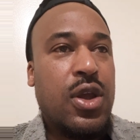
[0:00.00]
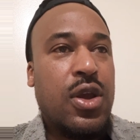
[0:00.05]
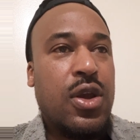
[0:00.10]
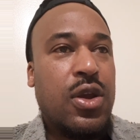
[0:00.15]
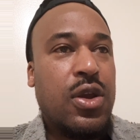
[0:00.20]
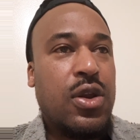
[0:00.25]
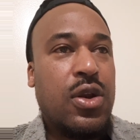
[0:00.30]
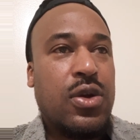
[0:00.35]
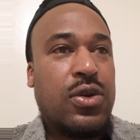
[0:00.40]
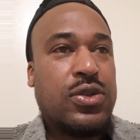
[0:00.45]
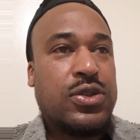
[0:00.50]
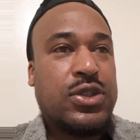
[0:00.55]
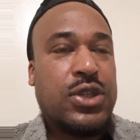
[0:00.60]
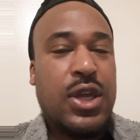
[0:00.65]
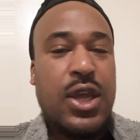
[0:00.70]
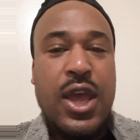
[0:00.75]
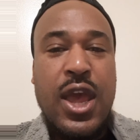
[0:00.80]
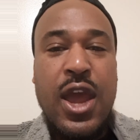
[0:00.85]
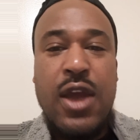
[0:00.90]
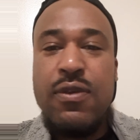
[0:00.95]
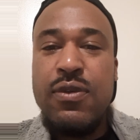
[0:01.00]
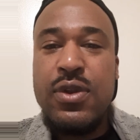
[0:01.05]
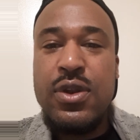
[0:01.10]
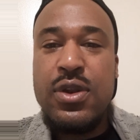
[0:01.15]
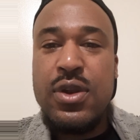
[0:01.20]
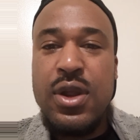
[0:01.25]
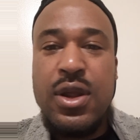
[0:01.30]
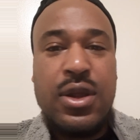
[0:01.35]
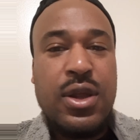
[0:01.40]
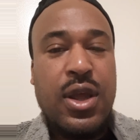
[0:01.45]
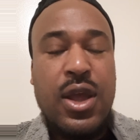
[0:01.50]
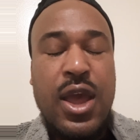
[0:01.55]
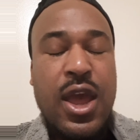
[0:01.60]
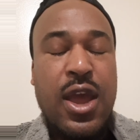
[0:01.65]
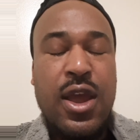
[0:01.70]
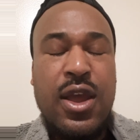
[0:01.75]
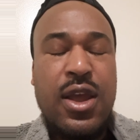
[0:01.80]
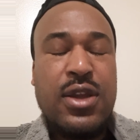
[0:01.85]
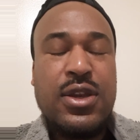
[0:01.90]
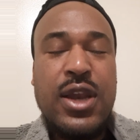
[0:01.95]
you know what I'm saying,
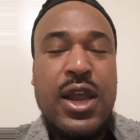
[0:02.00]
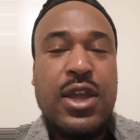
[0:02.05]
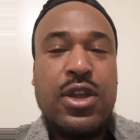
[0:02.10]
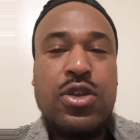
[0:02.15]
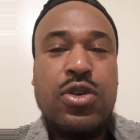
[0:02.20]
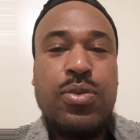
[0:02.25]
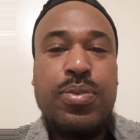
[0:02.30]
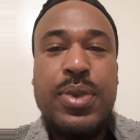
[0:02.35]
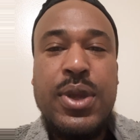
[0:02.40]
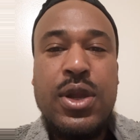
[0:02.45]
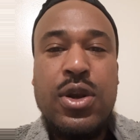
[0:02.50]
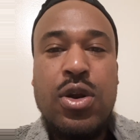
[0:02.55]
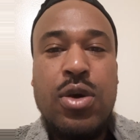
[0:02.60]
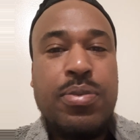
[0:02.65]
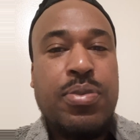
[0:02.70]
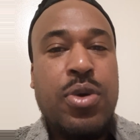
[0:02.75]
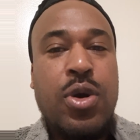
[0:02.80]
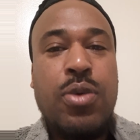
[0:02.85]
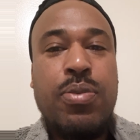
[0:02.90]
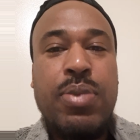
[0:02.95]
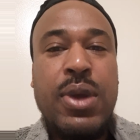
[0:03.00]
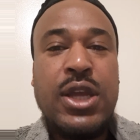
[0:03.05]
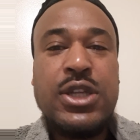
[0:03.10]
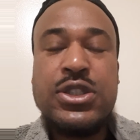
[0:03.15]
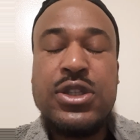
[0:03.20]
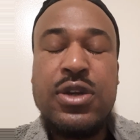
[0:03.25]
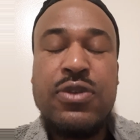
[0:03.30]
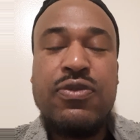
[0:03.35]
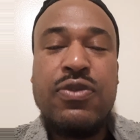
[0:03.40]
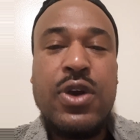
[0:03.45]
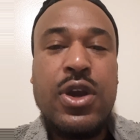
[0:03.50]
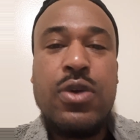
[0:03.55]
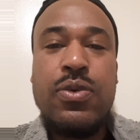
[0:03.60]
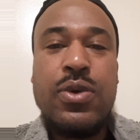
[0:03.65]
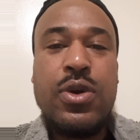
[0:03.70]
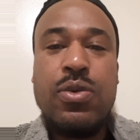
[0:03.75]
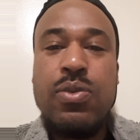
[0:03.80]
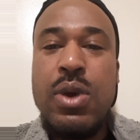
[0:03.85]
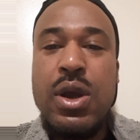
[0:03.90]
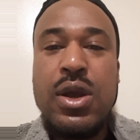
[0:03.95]
it's like you being on probation, fucking
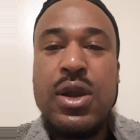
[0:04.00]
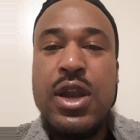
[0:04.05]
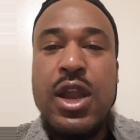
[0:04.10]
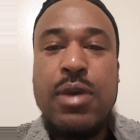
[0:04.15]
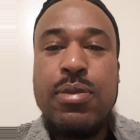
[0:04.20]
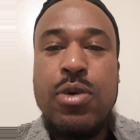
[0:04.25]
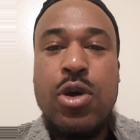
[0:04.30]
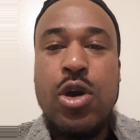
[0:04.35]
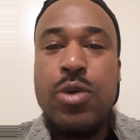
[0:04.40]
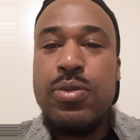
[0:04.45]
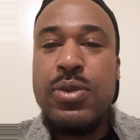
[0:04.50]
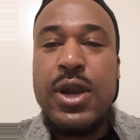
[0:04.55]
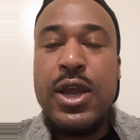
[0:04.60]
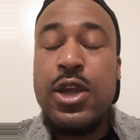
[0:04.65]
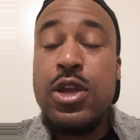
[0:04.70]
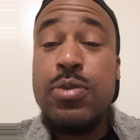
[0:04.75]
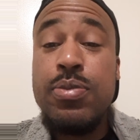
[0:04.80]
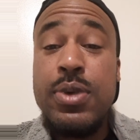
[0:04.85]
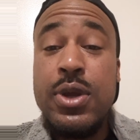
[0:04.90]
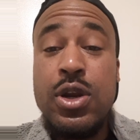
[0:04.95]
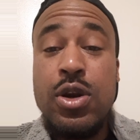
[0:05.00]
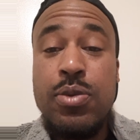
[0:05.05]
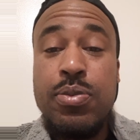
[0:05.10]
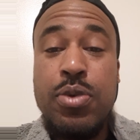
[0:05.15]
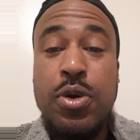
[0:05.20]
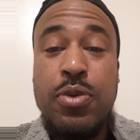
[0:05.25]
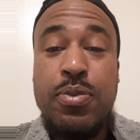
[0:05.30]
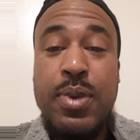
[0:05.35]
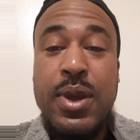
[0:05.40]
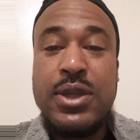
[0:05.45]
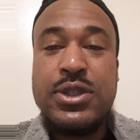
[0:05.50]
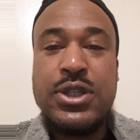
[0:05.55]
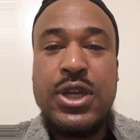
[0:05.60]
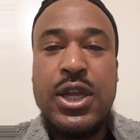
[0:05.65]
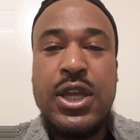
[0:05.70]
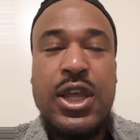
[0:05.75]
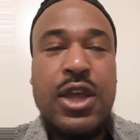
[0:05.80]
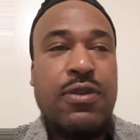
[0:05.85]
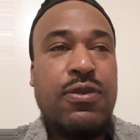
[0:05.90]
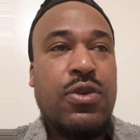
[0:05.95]
with a record label, homie, like you being on probation. They
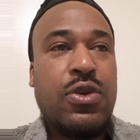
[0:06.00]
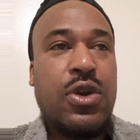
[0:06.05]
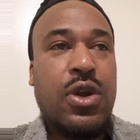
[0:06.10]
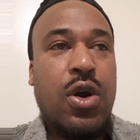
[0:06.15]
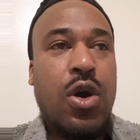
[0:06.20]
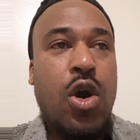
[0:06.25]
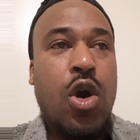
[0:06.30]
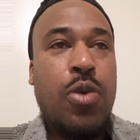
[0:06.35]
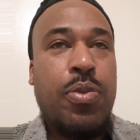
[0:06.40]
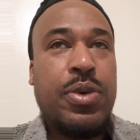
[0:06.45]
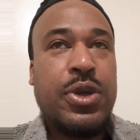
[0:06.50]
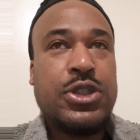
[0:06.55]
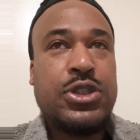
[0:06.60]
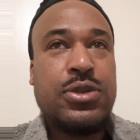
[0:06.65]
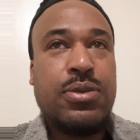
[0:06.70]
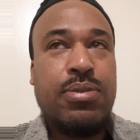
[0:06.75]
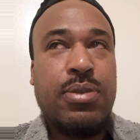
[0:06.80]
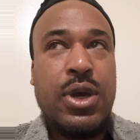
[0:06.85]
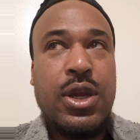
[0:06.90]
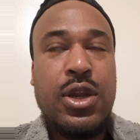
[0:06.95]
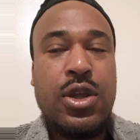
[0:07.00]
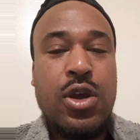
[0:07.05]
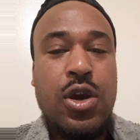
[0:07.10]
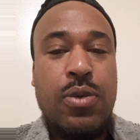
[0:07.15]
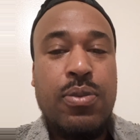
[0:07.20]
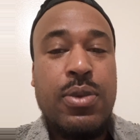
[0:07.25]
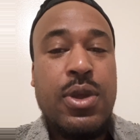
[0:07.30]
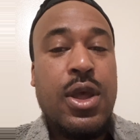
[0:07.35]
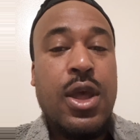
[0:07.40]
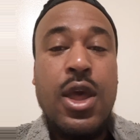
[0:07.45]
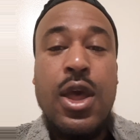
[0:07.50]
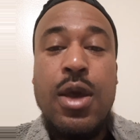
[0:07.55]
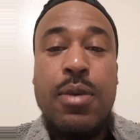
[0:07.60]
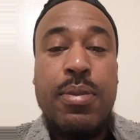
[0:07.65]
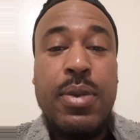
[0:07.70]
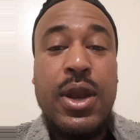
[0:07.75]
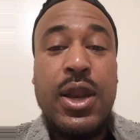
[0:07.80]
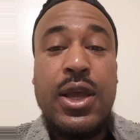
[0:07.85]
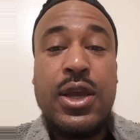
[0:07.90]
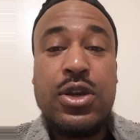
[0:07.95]
give you a whole bunch of money, homie,
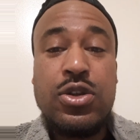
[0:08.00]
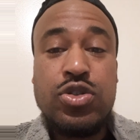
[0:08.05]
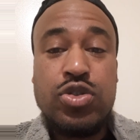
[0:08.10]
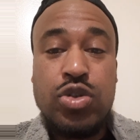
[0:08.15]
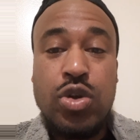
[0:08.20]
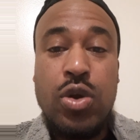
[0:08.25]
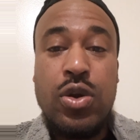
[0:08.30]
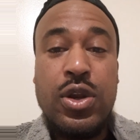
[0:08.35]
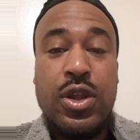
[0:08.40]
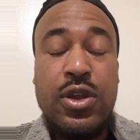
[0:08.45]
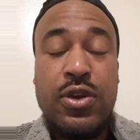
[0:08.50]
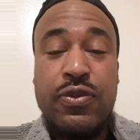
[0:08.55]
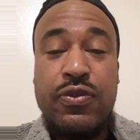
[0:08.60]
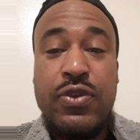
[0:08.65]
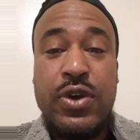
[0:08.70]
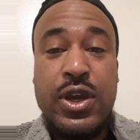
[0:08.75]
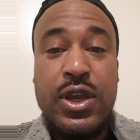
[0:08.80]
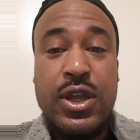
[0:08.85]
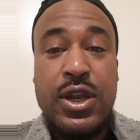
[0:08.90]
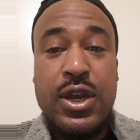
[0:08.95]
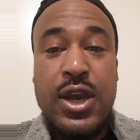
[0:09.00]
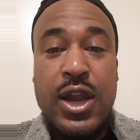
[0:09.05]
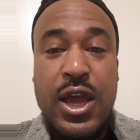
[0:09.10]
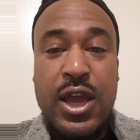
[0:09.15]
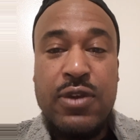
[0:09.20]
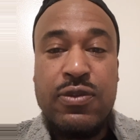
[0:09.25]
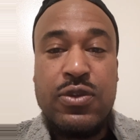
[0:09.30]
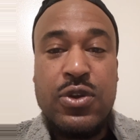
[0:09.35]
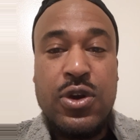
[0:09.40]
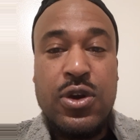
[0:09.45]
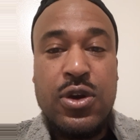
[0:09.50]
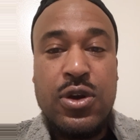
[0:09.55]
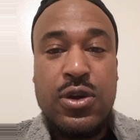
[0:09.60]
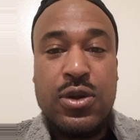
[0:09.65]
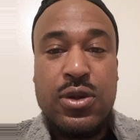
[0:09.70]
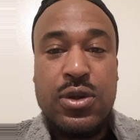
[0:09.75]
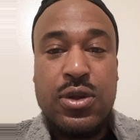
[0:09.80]
but they controlling your fucking life, dog.